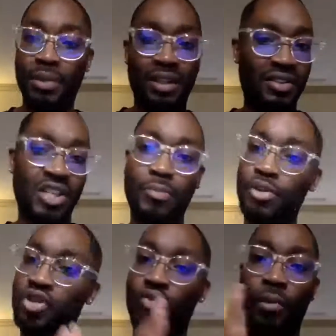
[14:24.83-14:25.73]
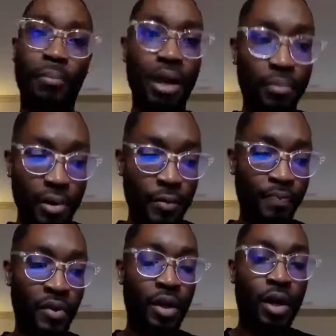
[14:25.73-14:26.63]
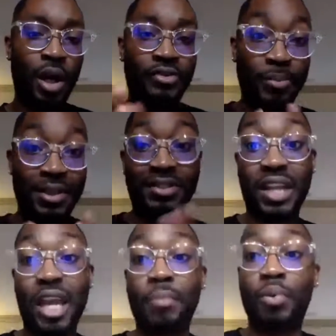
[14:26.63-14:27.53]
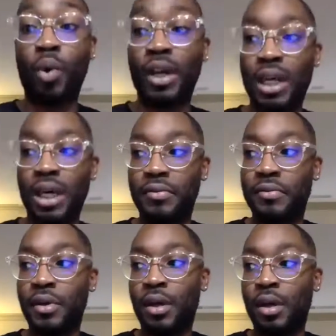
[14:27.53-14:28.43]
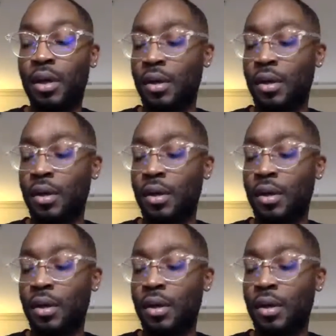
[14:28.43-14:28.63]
It's going to be December to remember, from a standpoint of,